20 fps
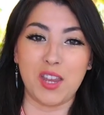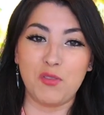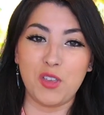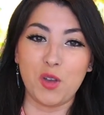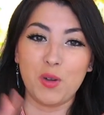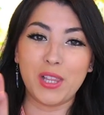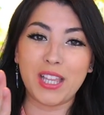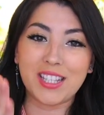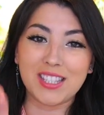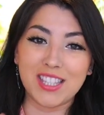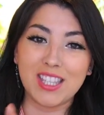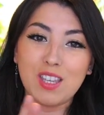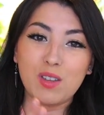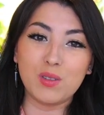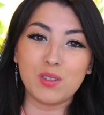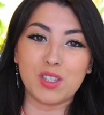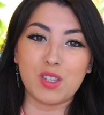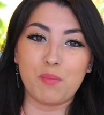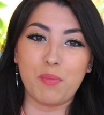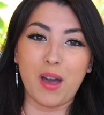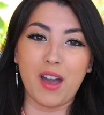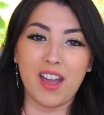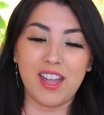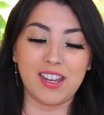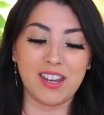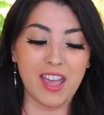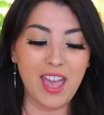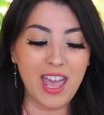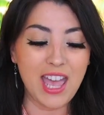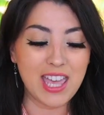if you'll excuse the
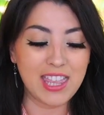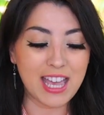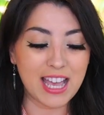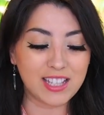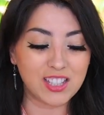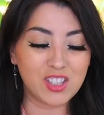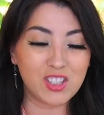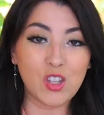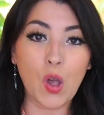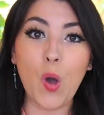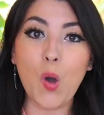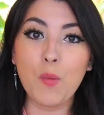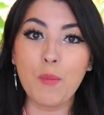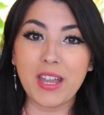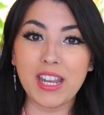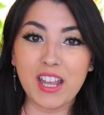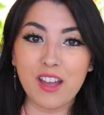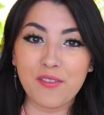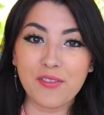pun, that so many